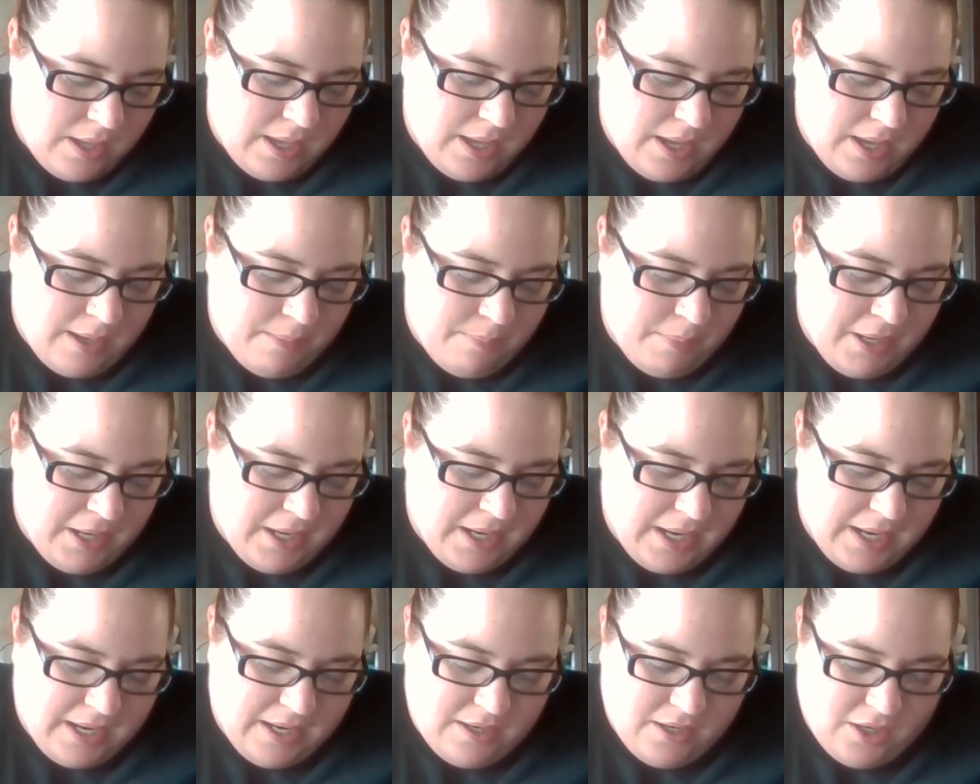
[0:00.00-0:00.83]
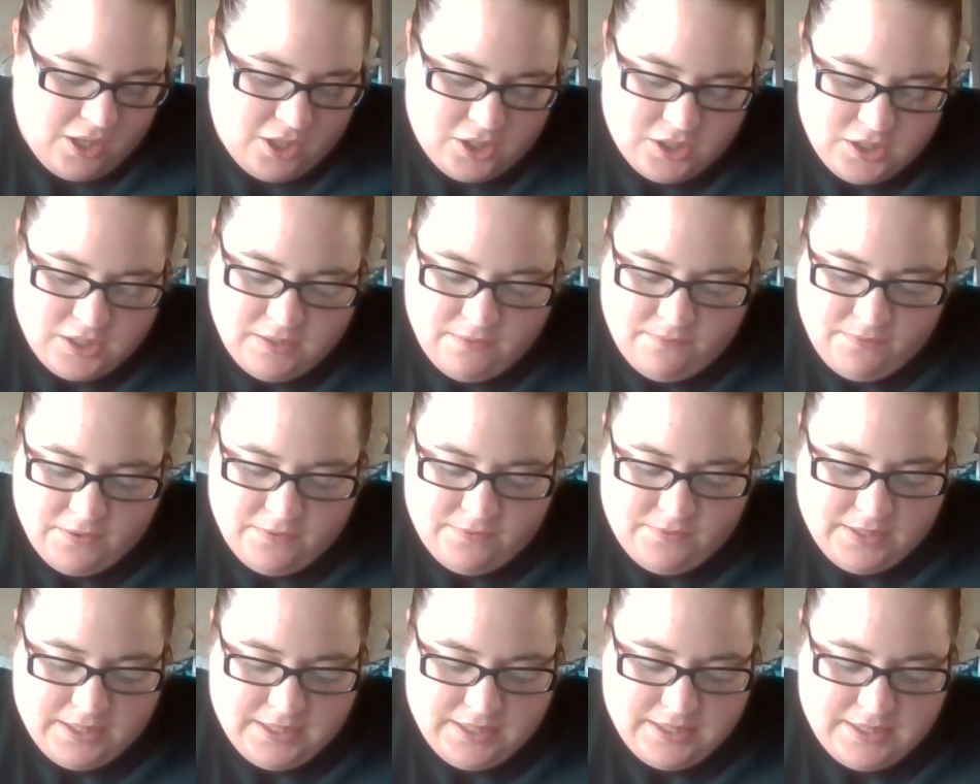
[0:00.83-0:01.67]
I paid
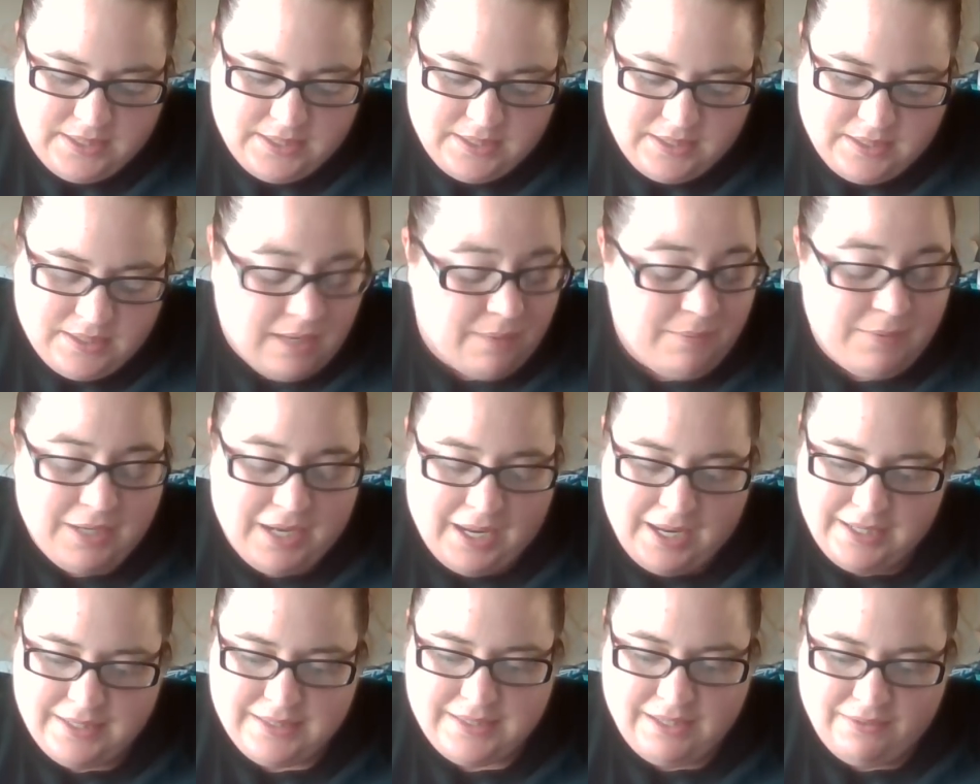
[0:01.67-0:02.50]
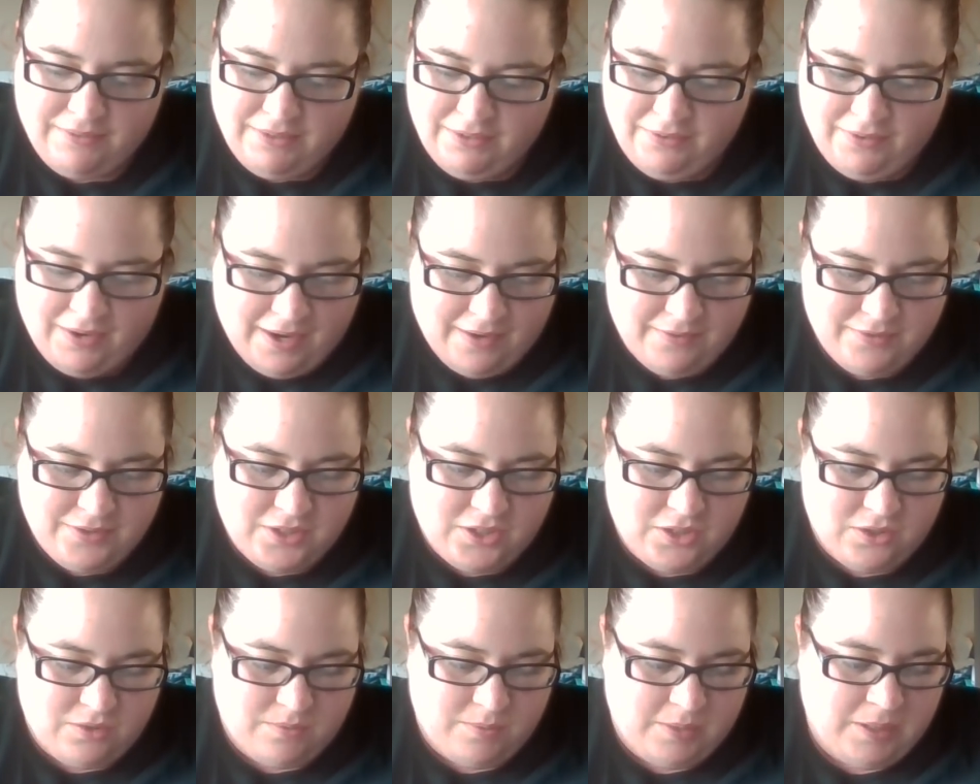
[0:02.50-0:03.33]
$8.75,
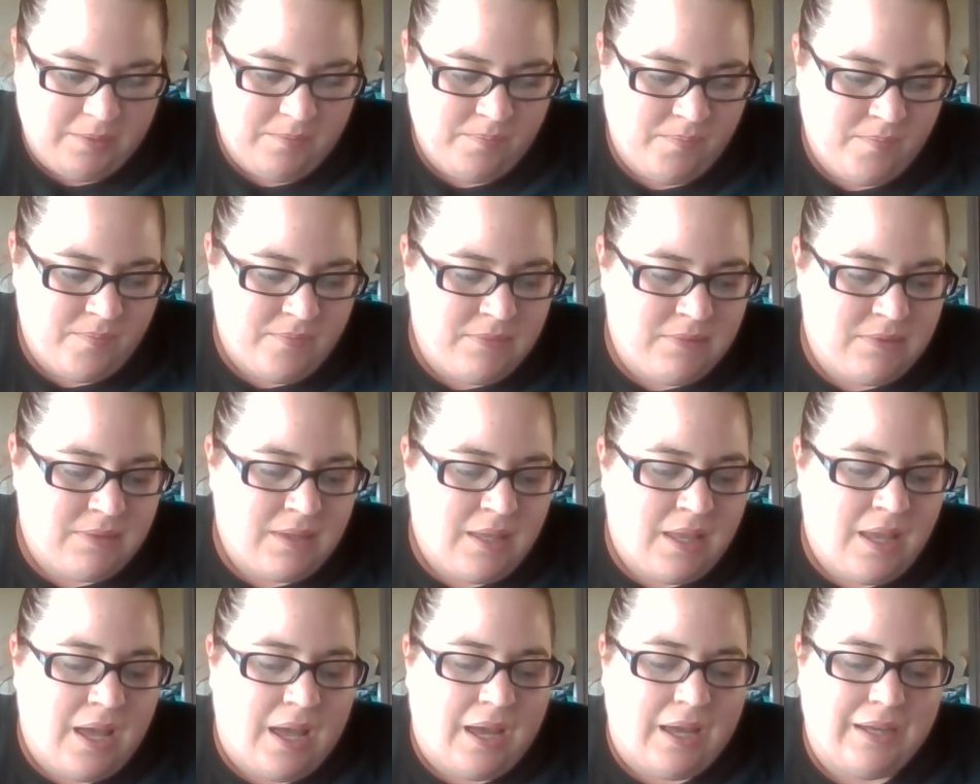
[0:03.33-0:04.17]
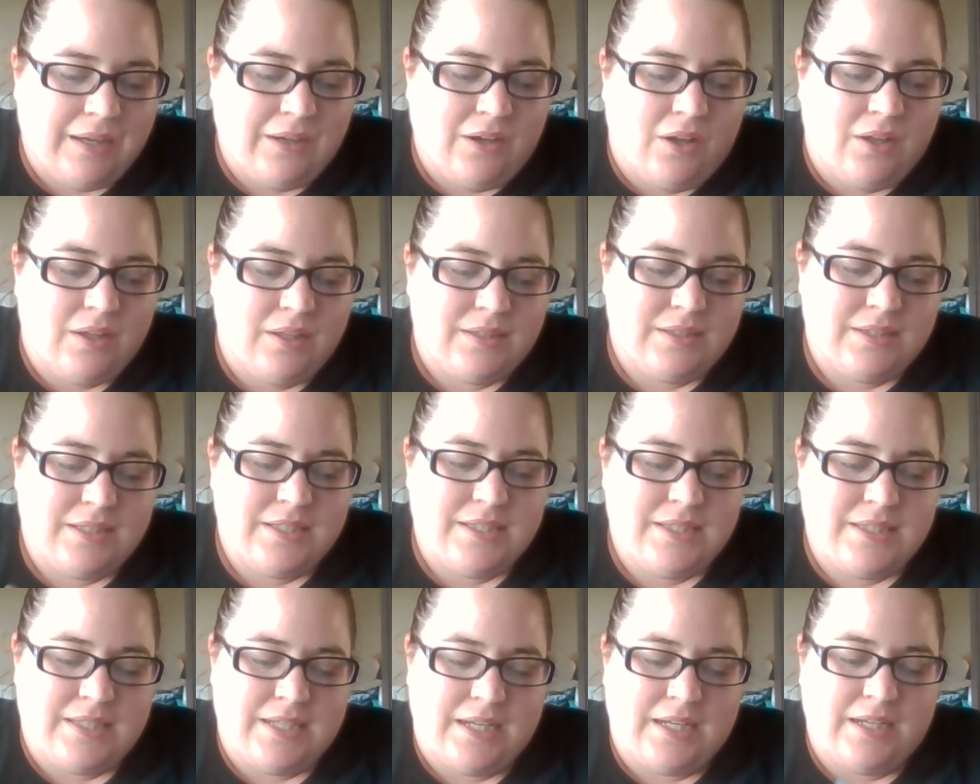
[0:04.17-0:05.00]
excuse me. I call it the
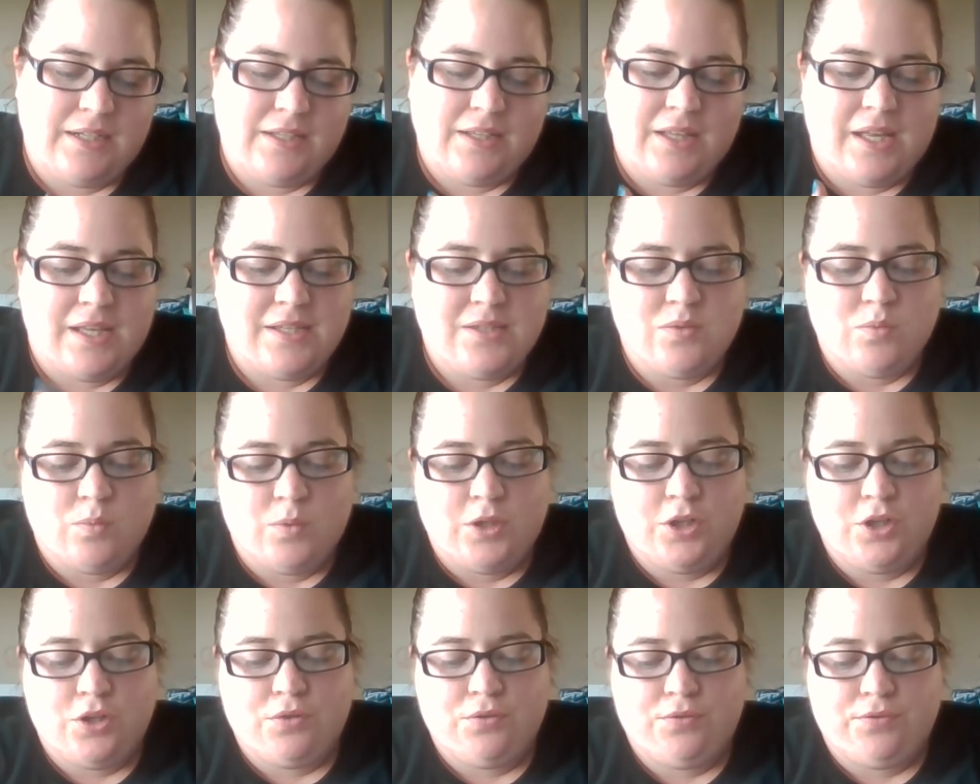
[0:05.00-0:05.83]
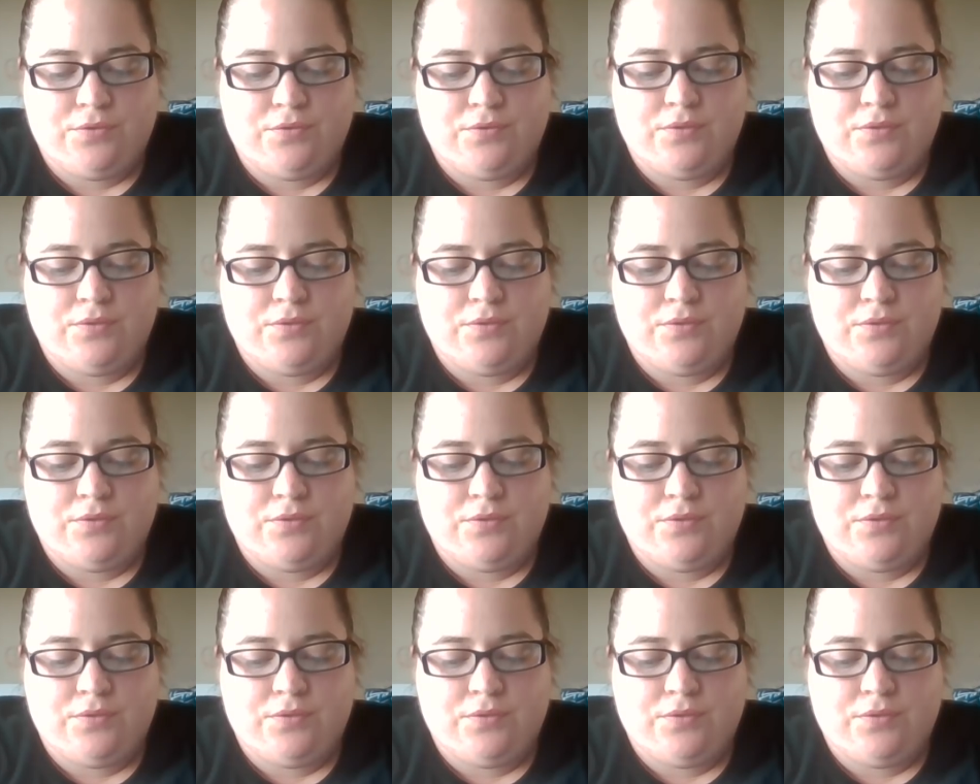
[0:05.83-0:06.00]
stained glass window.